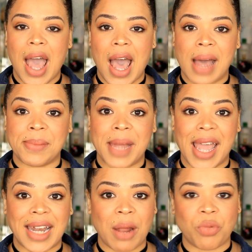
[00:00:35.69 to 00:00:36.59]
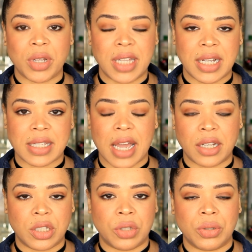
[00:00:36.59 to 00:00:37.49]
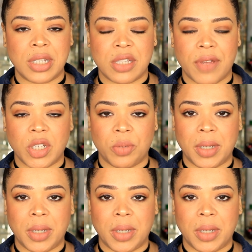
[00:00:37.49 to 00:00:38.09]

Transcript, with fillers: Um, and I'm really excited to do this video